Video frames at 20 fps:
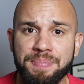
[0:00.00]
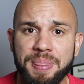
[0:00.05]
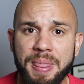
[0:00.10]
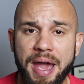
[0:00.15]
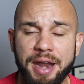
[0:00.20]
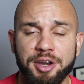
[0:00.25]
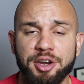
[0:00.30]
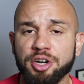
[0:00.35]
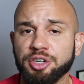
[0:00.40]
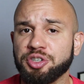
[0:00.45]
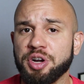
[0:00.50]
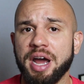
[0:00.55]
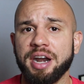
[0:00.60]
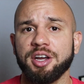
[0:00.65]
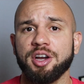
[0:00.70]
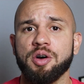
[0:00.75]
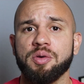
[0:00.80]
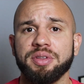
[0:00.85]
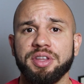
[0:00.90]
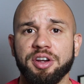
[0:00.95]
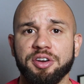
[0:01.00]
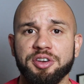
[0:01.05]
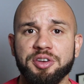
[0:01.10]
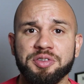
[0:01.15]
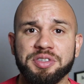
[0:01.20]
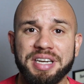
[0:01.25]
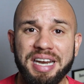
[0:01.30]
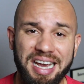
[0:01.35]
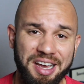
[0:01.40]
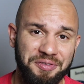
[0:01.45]
and you're trying to go in there and
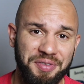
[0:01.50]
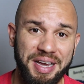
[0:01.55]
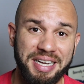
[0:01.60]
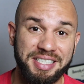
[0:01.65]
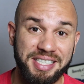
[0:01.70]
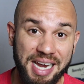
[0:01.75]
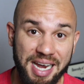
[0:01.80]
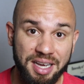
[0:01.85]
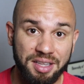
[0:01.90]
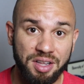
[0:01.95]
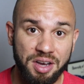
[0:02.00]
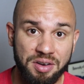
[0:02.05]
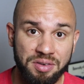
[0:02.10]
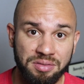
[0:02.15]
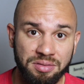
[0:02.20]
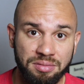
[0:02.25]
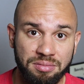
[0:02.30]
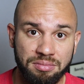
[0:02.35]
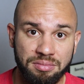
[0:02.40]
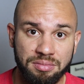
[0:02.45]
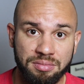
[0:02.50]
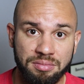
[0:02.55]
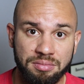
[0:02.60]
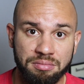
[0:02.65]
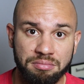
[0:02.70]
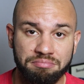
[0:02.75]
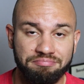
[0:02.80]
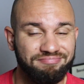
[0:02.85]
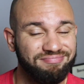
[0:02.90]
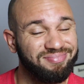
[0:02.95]
use an FHA loan,
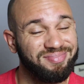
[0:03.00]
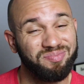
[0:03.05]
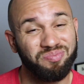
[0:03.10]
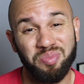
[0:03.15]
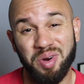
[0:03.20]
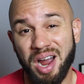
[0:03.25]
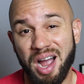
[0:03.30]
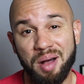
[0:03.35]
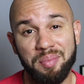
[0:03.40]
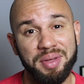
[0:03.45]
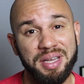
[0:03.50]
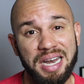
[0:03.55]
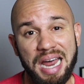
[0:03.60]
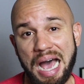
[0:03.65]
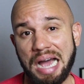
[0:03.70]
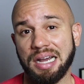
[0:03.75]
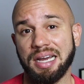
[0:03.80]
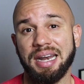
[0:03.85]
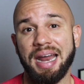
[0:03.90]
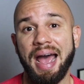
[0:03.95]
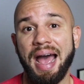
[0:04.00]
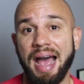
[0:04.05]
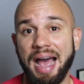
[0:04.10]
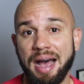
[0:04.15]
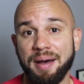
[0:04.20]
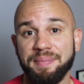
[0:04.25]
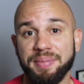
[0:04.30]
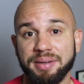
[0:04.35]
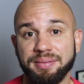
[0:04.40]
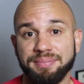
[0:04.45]
probably not going to
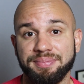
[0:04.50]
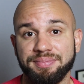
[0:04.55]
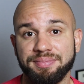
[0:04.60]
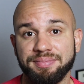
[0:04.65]
happen.